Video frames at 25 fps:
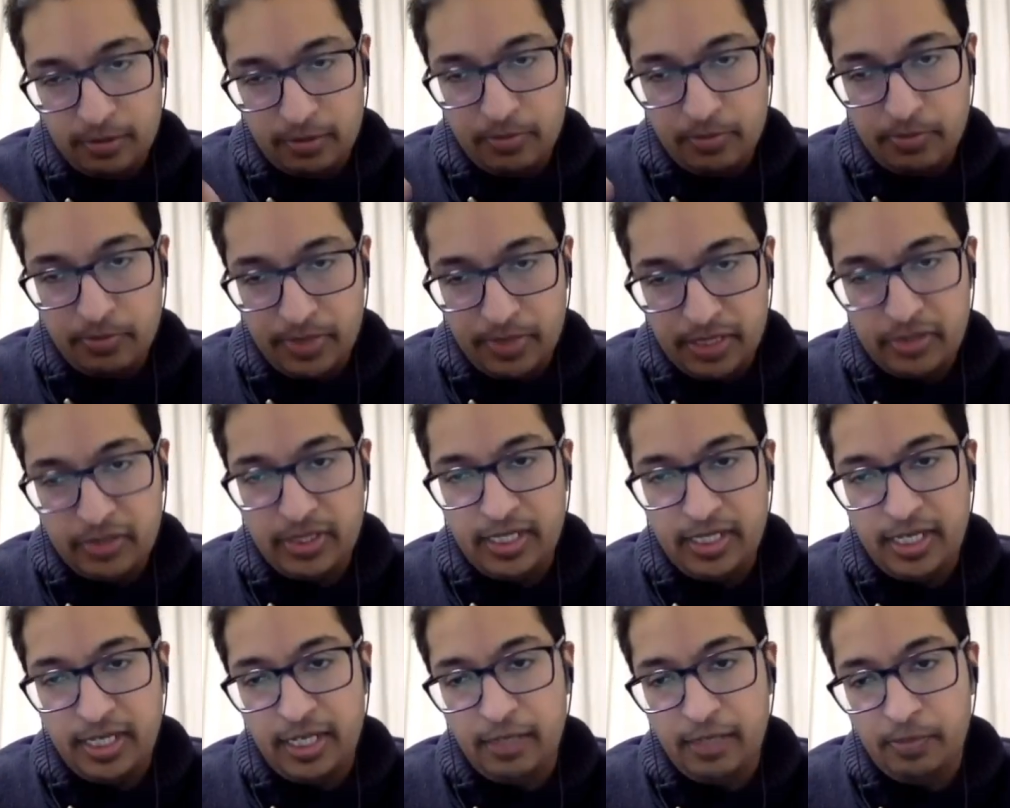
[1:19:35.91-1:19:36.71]

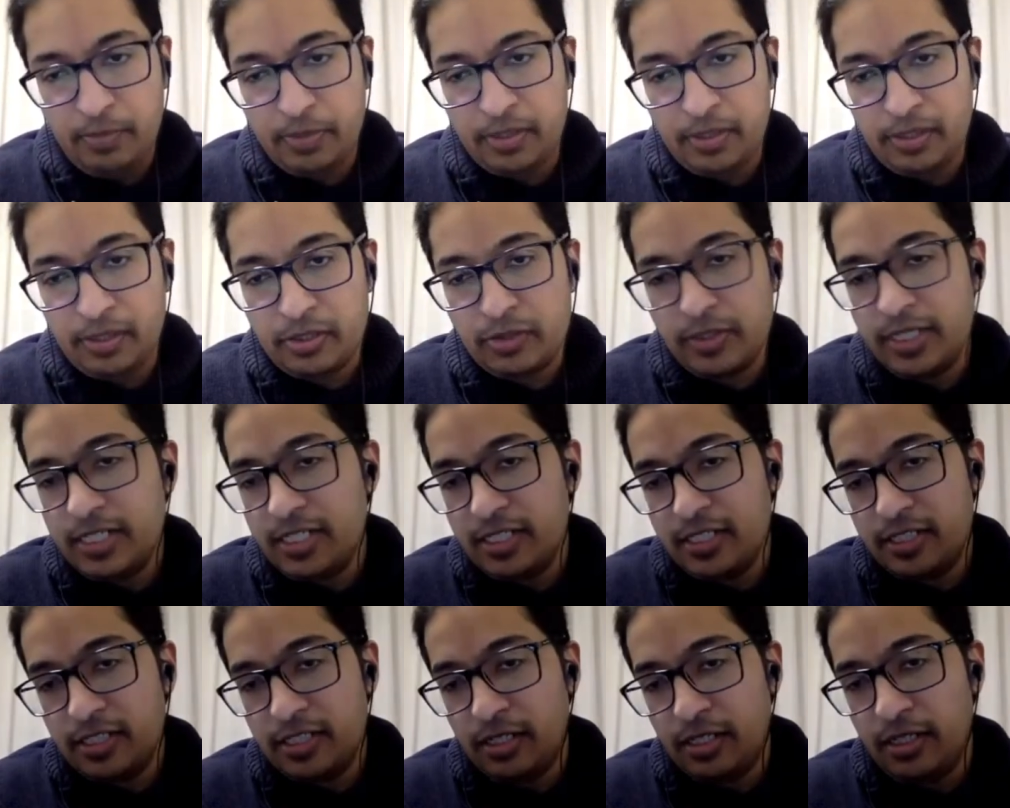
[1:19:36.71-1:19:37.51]
between April
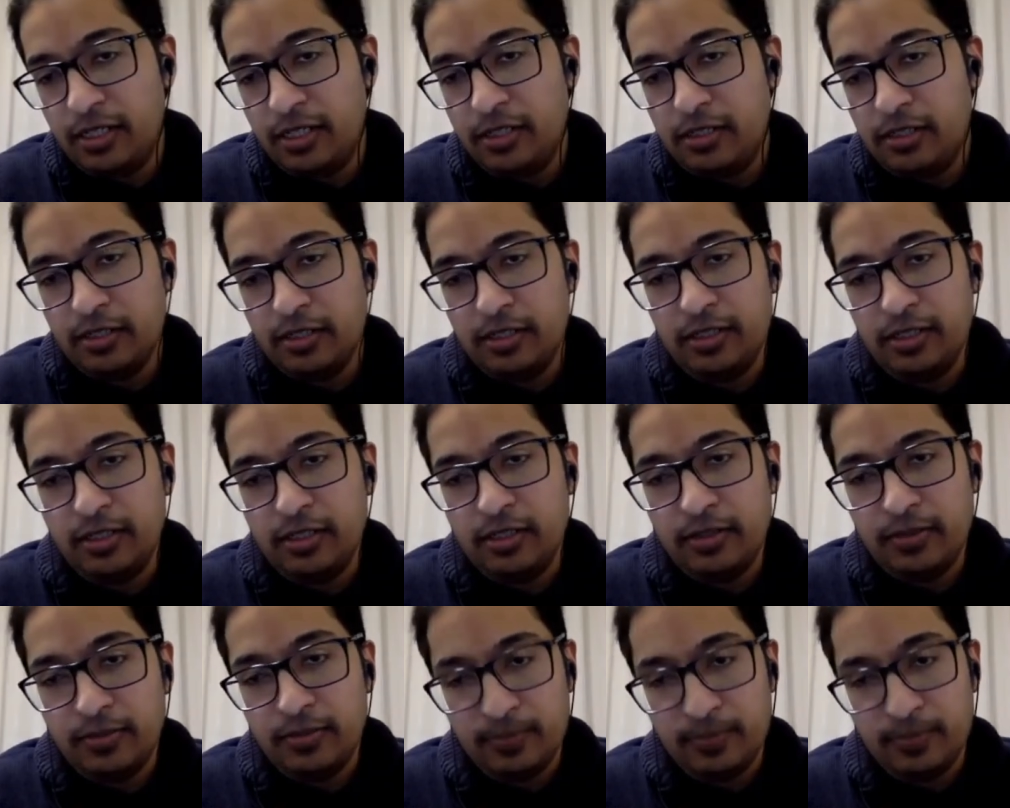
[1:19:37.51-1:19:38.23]
23 till